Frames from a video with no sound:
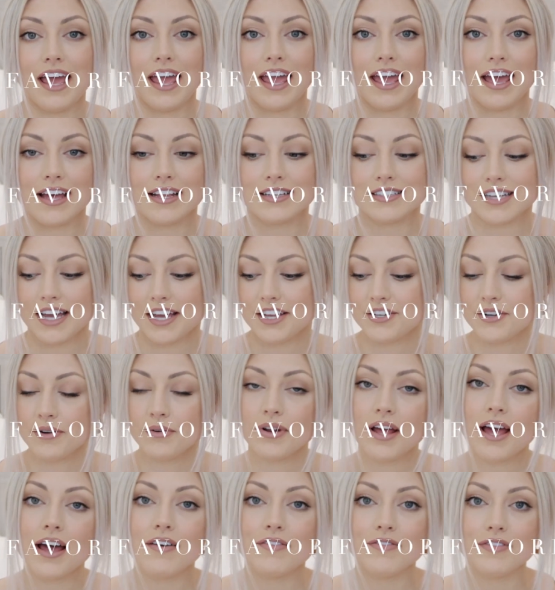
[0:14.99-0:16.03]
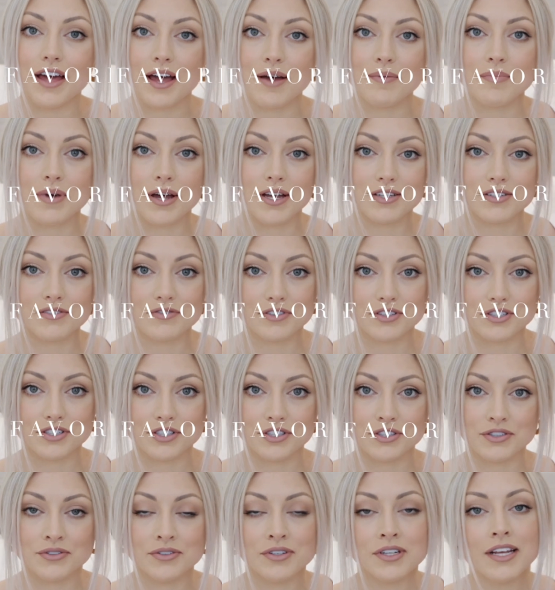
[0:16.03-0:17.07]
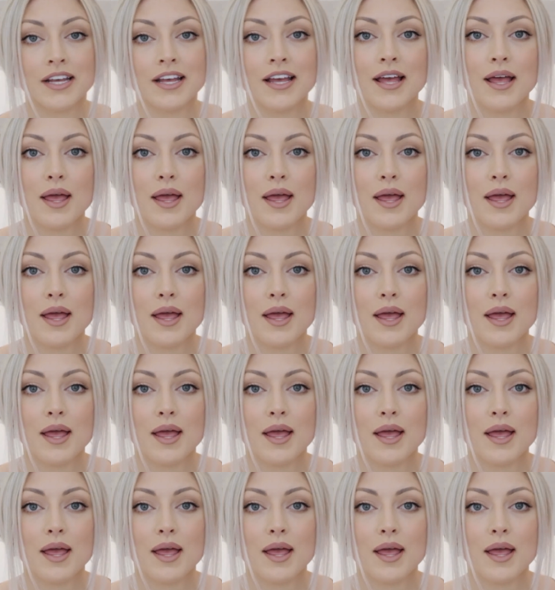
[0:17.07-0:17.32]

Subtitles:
and I don't have that much for June,